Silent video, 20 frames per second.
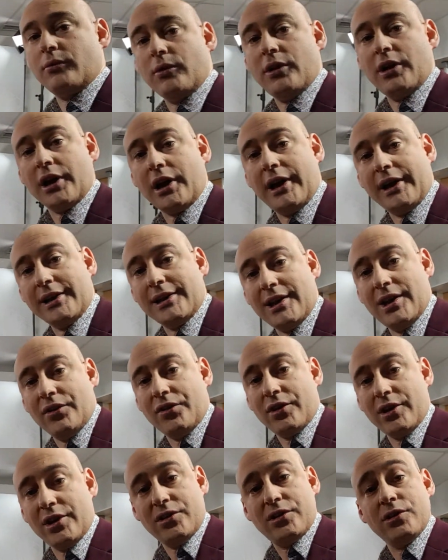work like this.
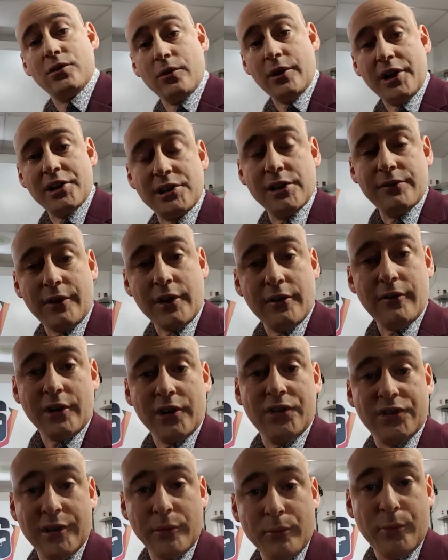So this is all actually a very, very
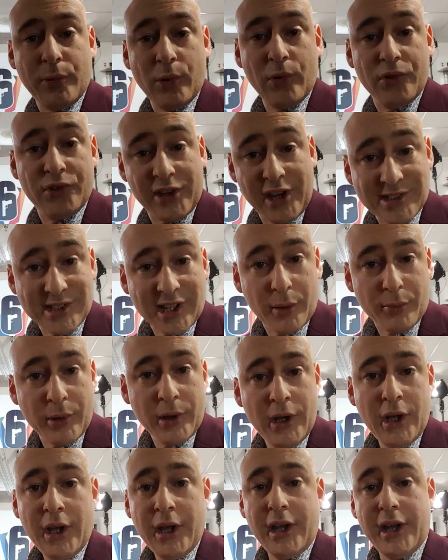simple setup.
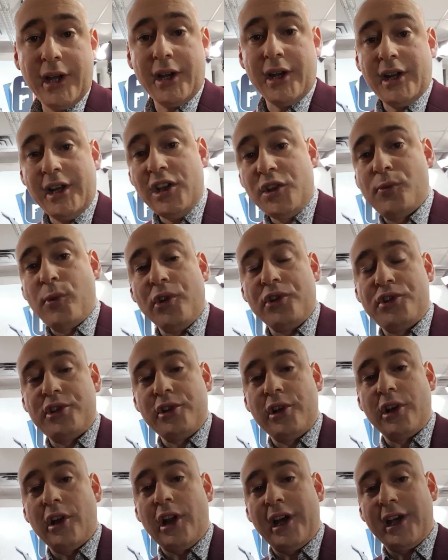In an esports
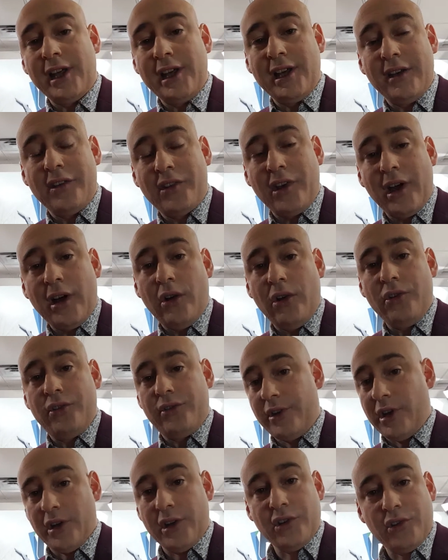studio like
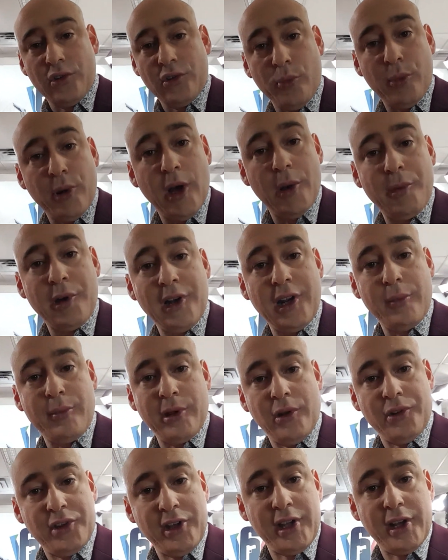ESL's, this is all permanently
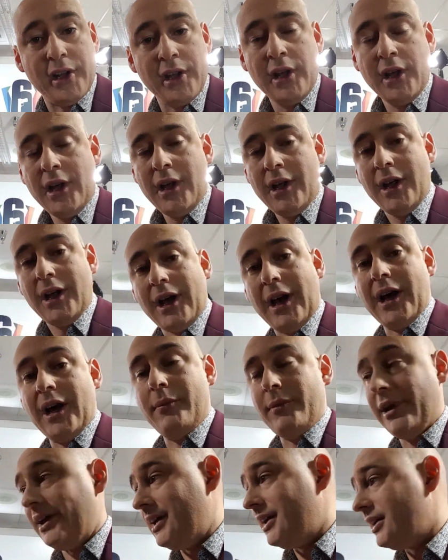built in.
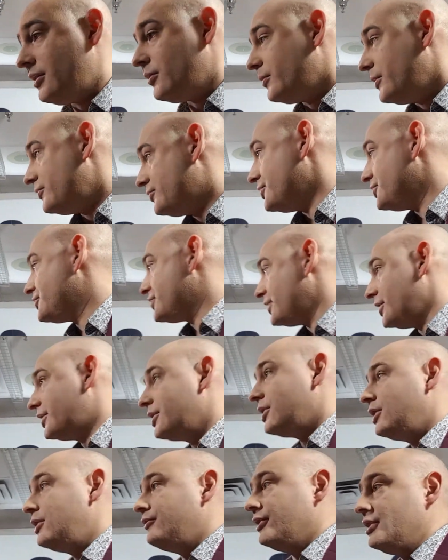Here, we've just
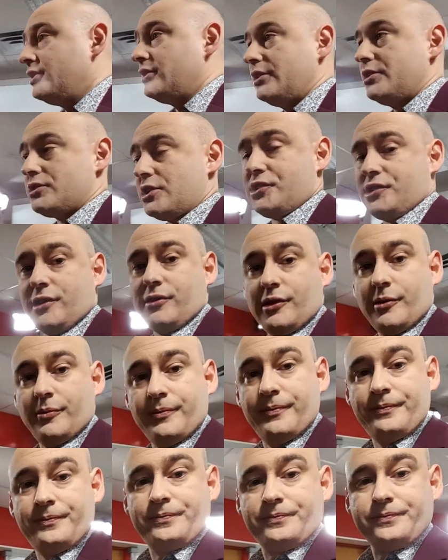taken over a dressing room.
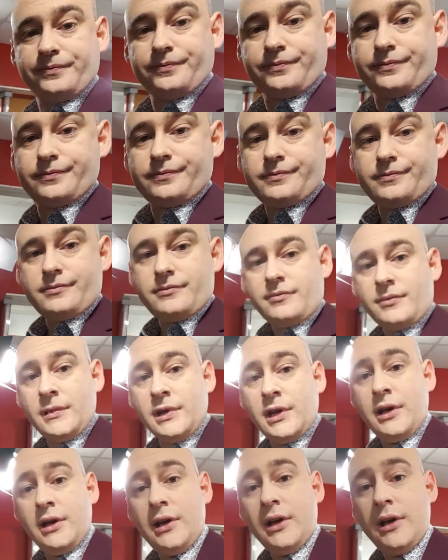
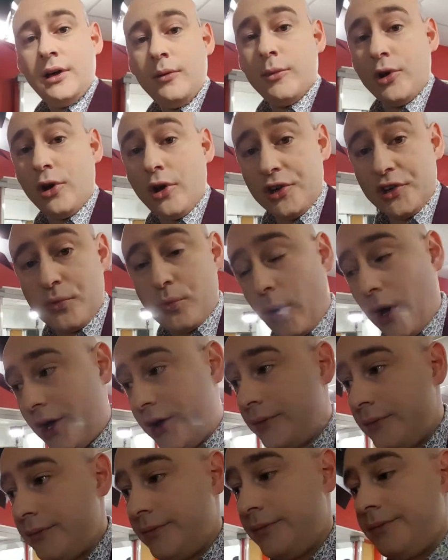But not just
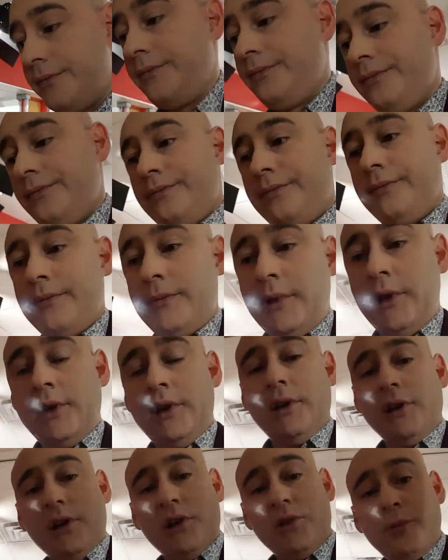one,
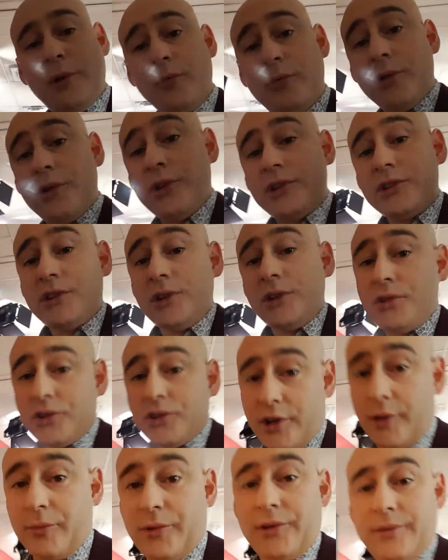because remember, we're doing 2
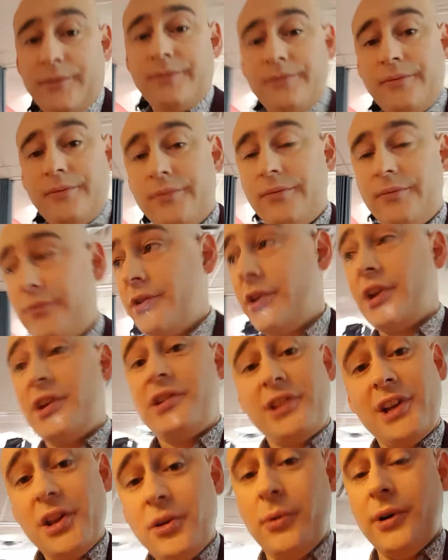streams. So there's
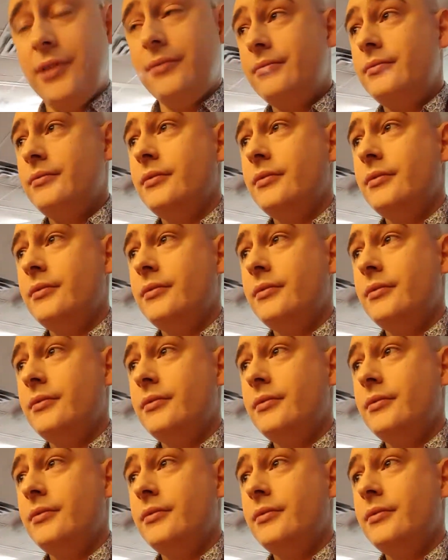another one.